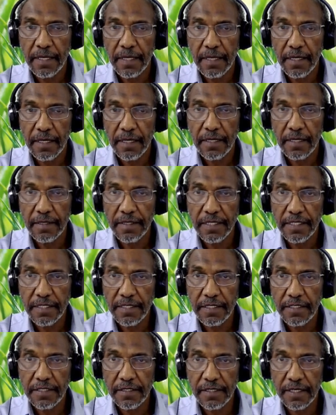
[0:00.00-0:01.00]
uh, this
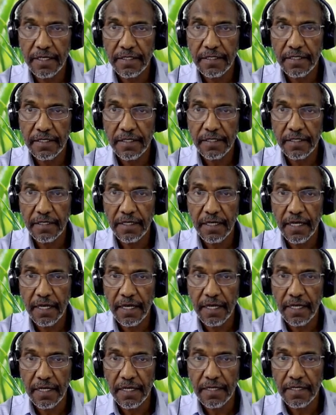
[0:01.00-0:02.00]
instructor
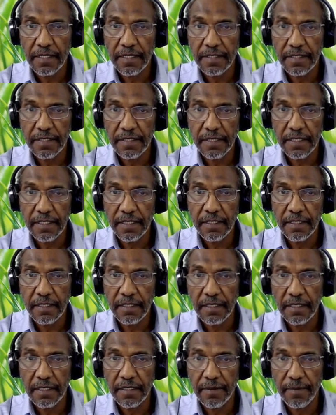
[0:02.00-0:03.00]
has
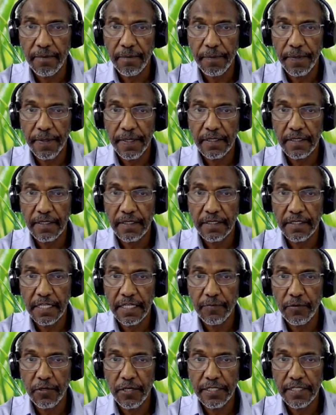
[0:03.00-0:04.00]
uh, an
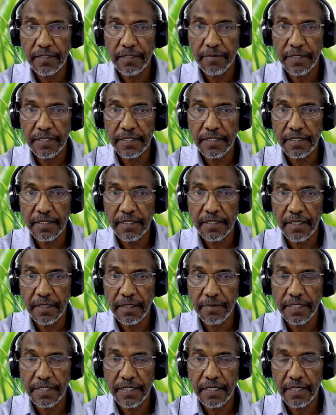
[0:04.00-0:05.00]
interpolated median, the
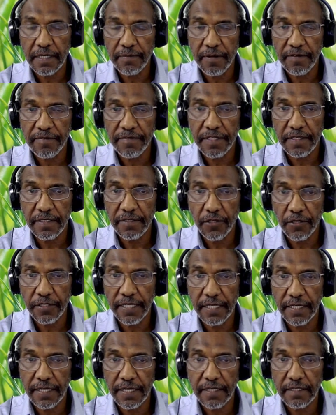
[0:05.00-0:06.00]
numbers are above the
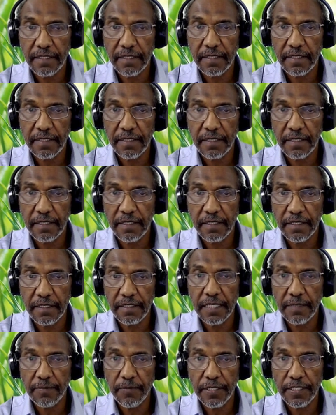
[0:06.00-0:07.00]
dot again, uh, an
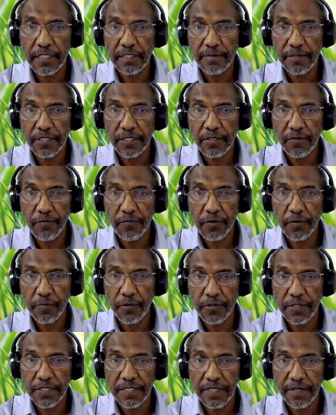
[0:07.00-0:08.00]
interpolated median of
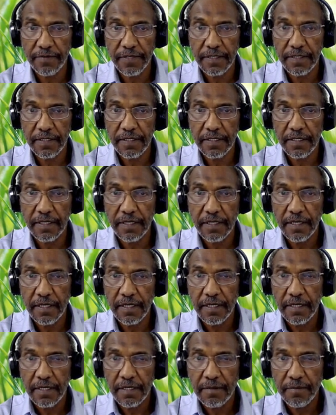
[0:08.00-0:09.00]
4.7%,
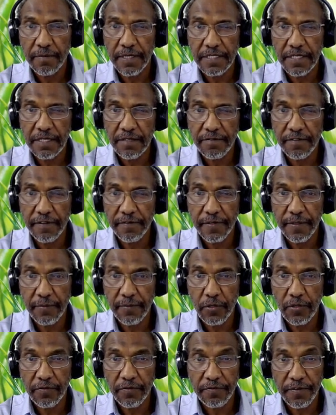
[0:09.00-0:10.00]

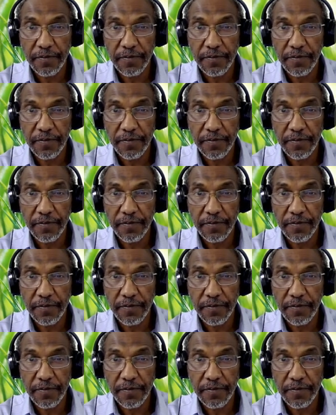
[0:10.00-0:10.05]
favorable of